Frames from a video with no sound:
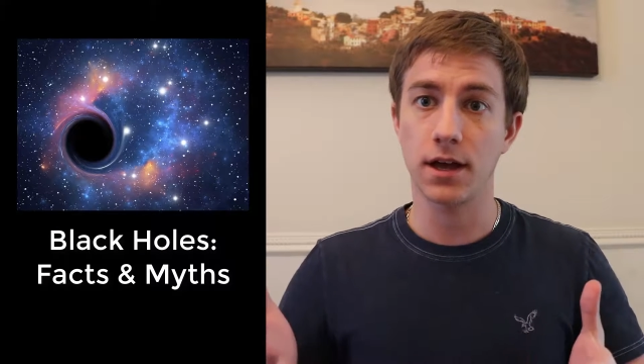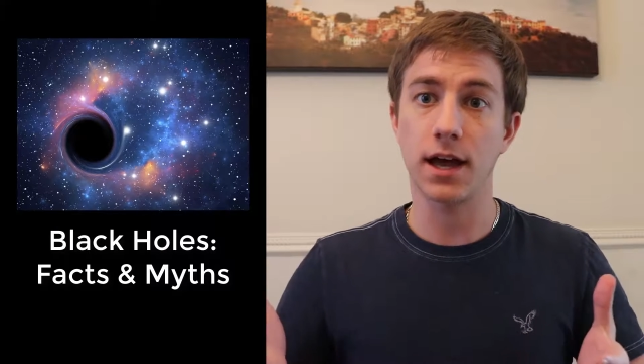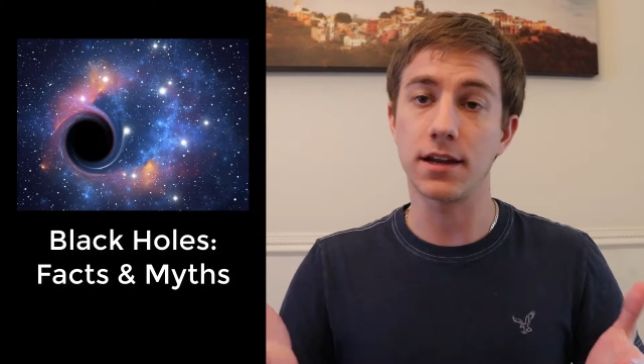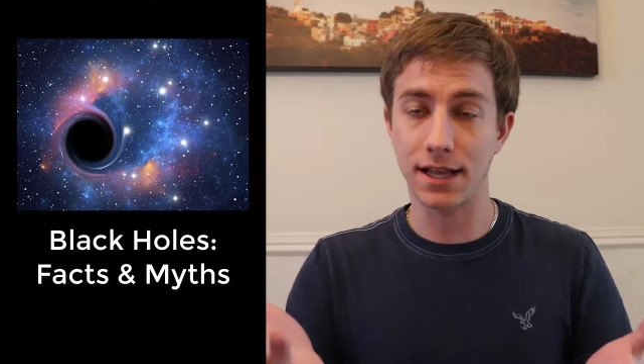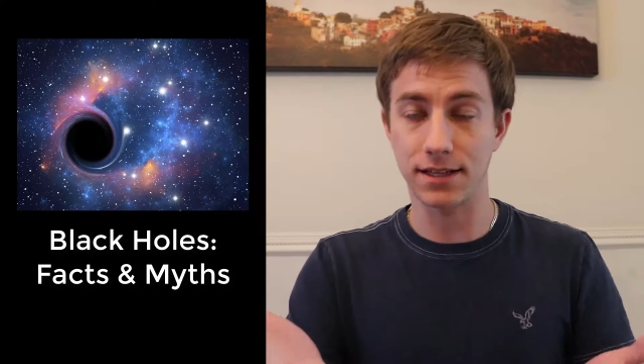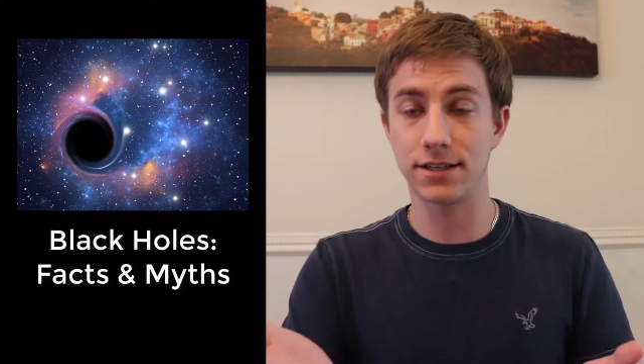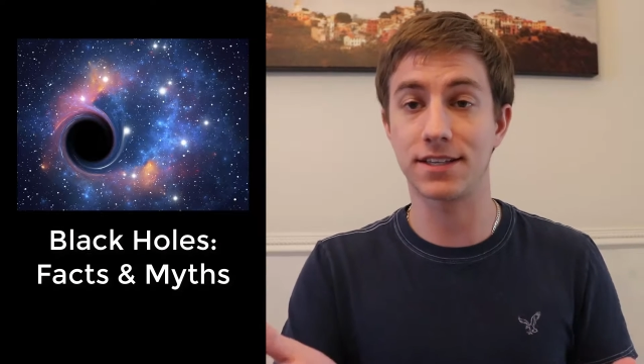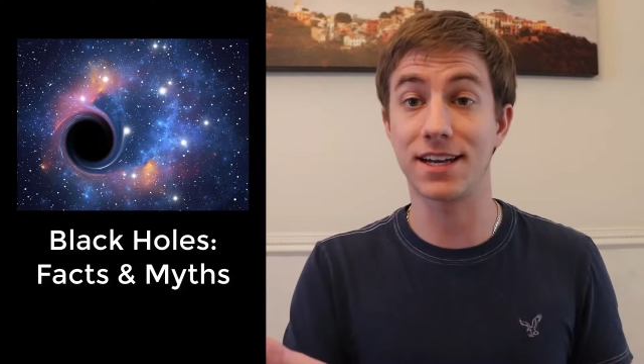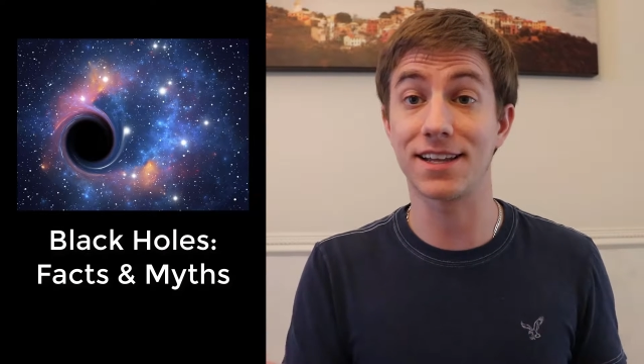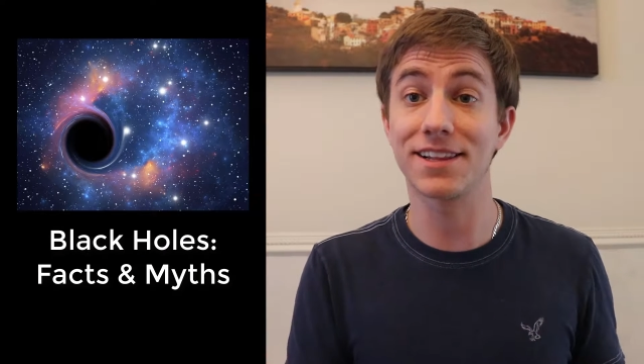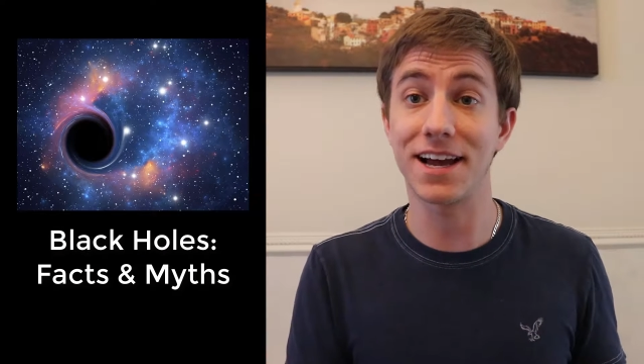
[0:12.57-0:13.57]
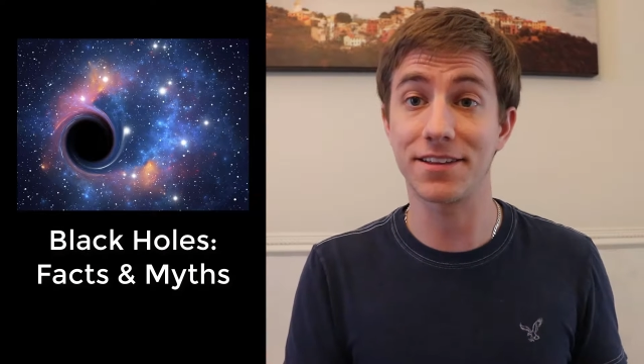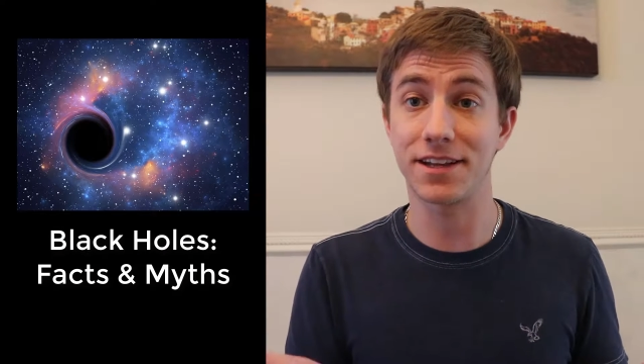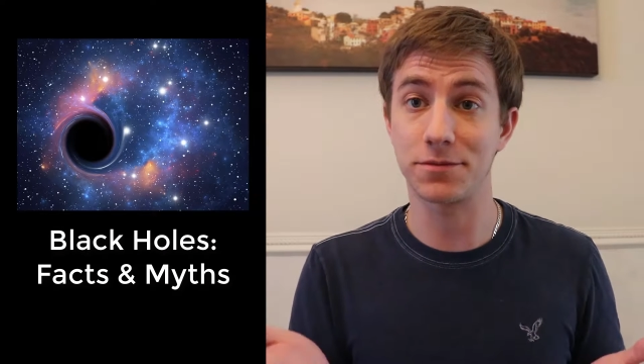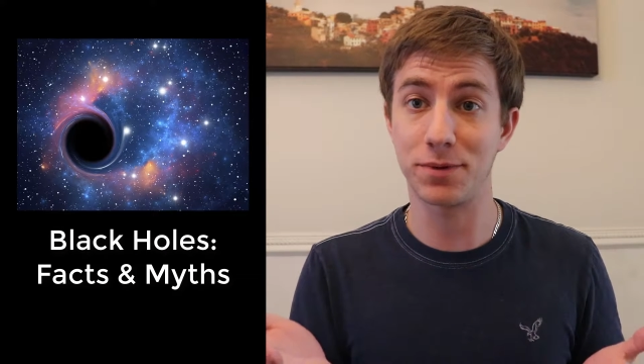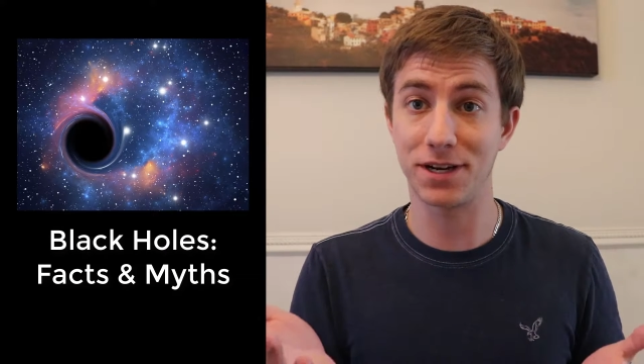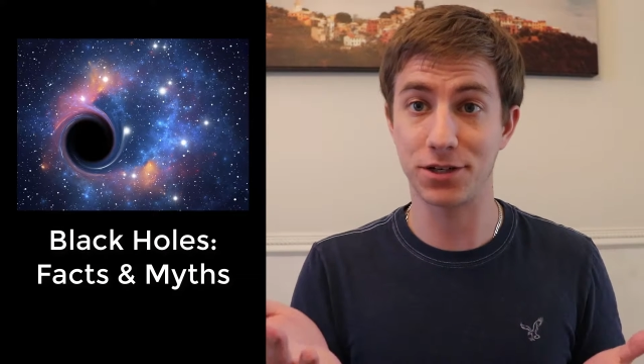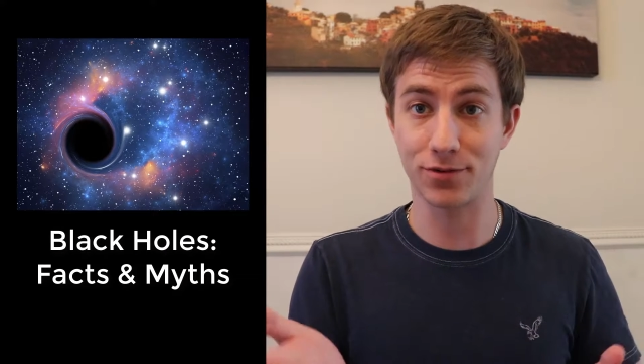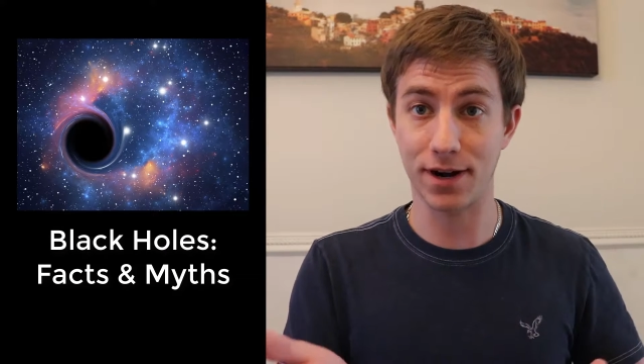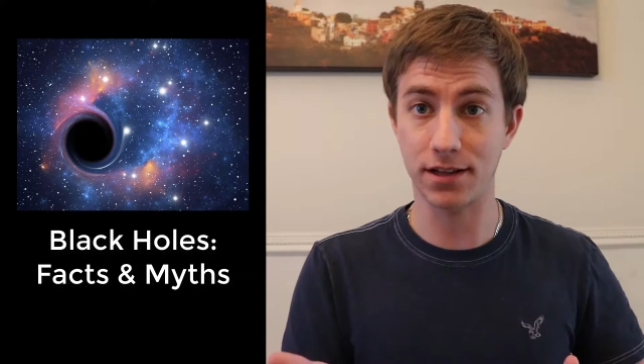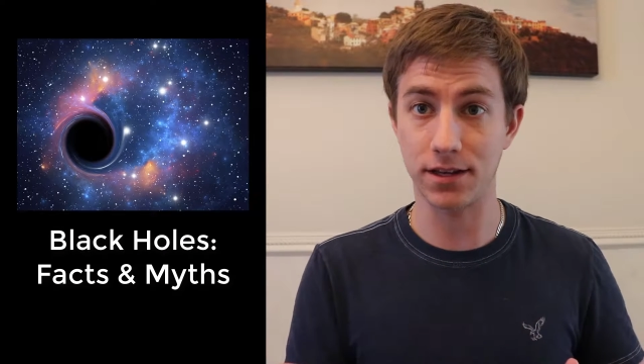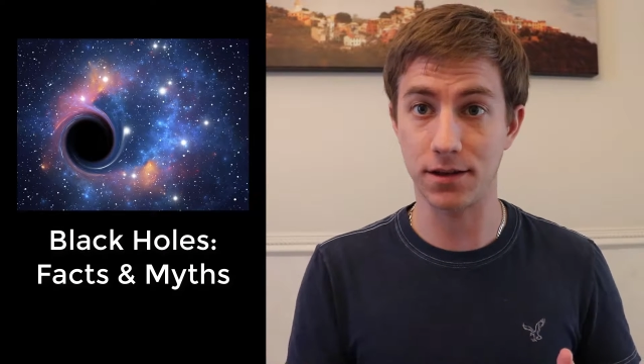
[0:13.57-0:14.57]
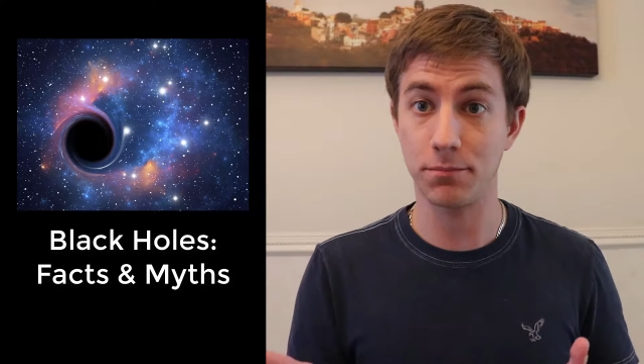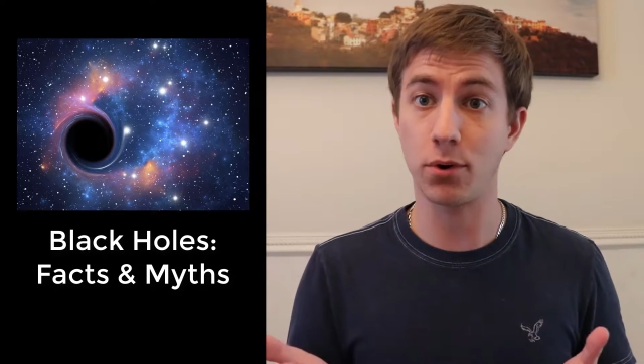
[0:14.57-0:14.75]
at least any light that's being directly